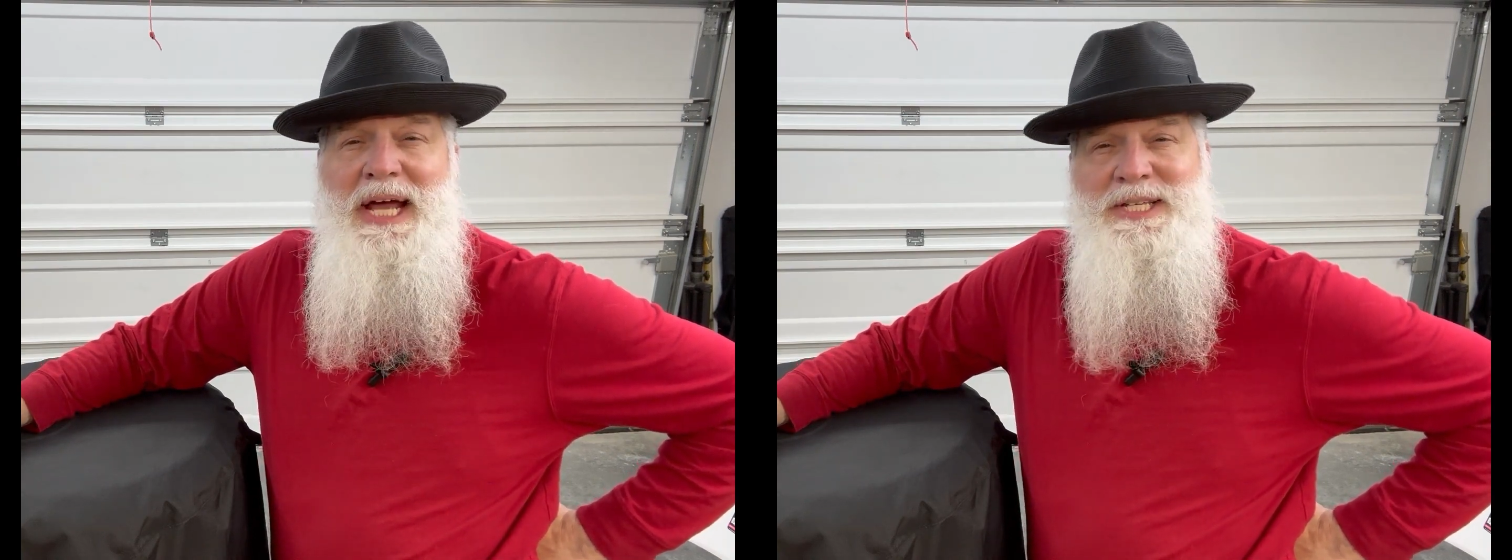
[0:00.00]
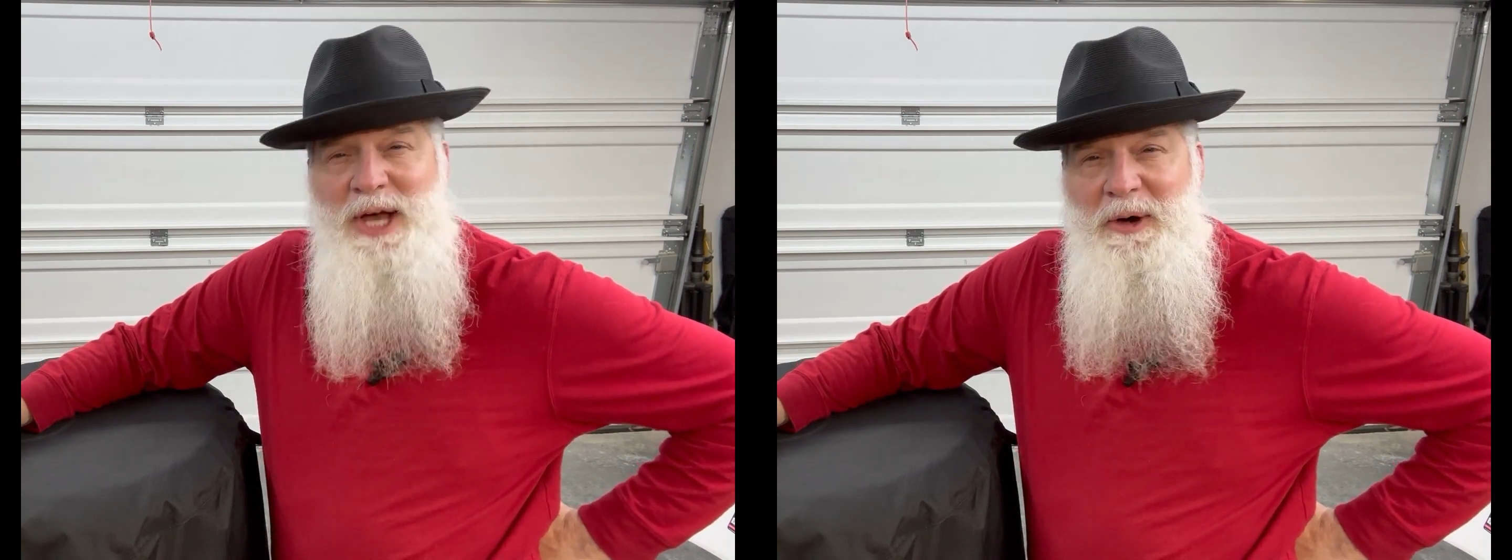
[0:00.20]

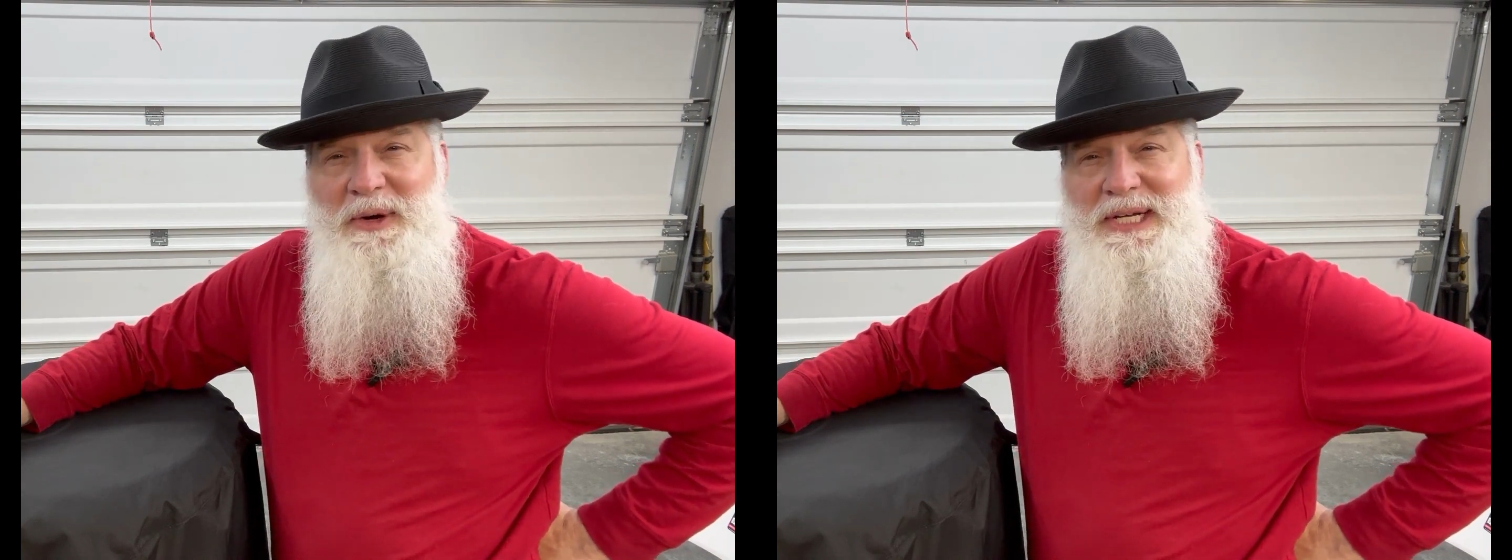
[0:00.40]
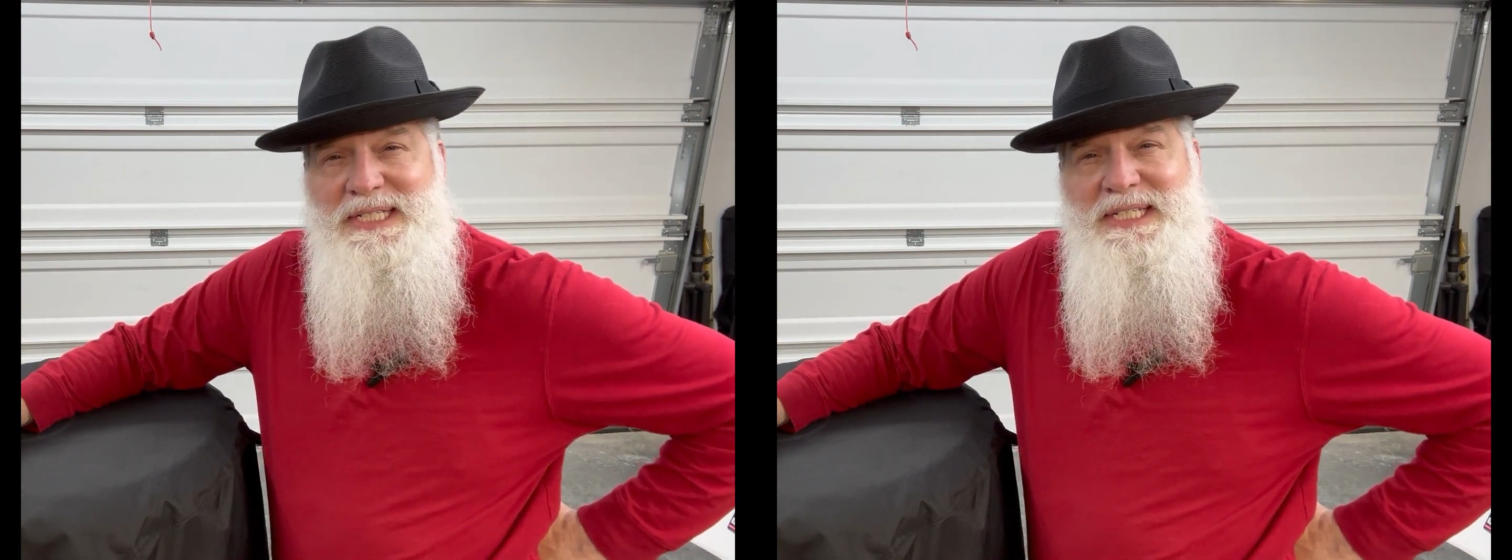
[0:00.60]
as
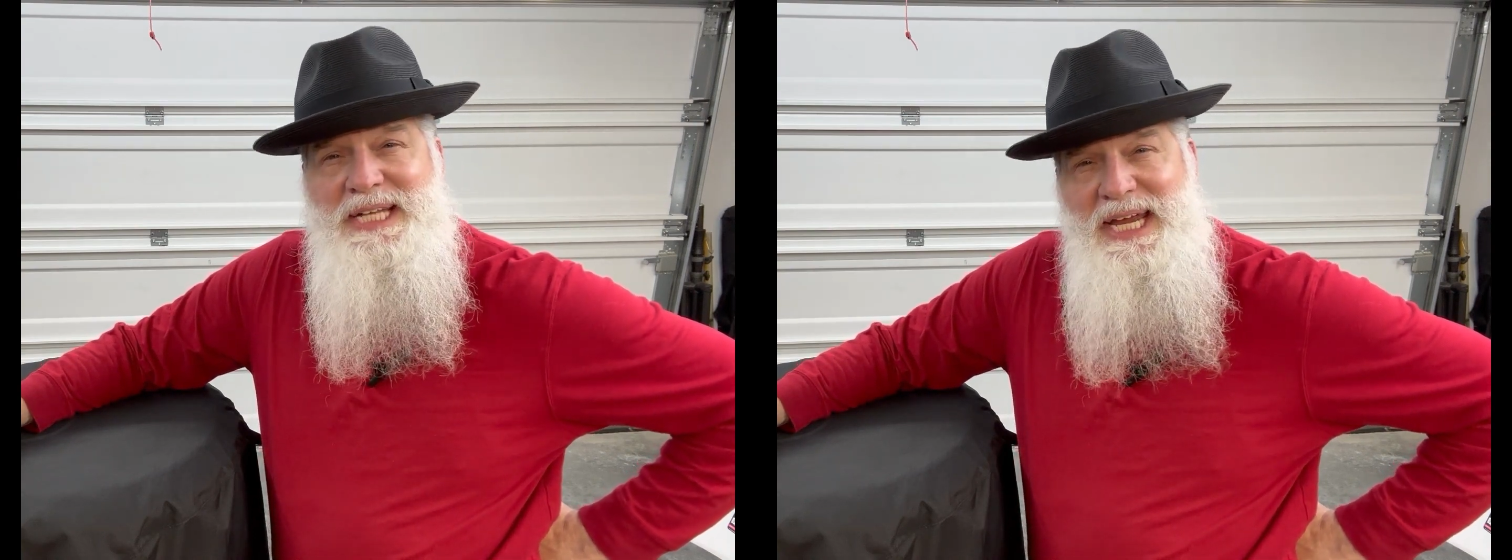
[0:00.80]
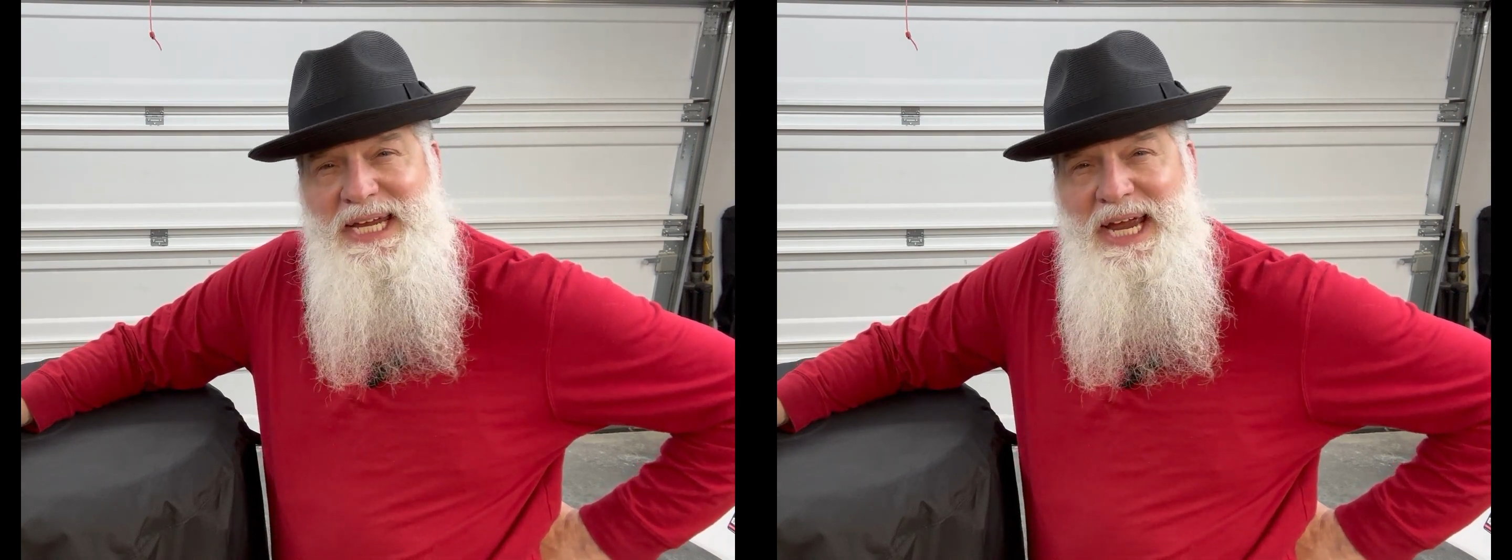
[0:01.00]
always, take